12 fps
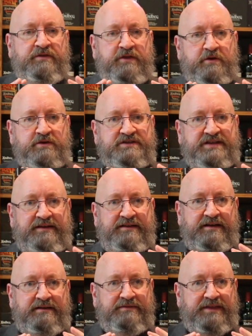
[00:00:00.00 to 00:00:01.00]
there is
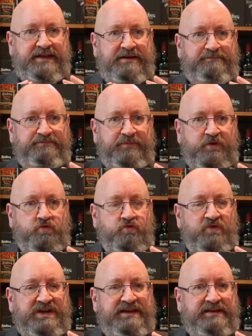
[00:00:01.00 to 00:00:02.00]
the
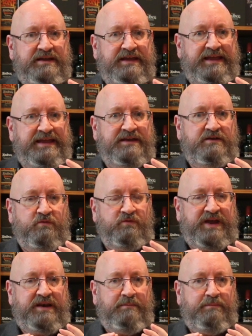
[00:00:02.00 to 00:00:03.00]
green and
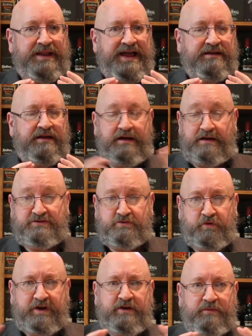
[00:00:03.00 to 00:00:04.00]
red
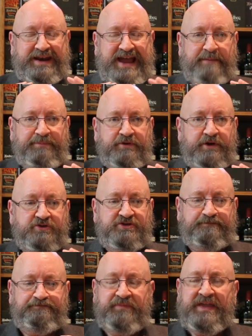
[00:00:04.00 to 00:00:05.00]
apple notes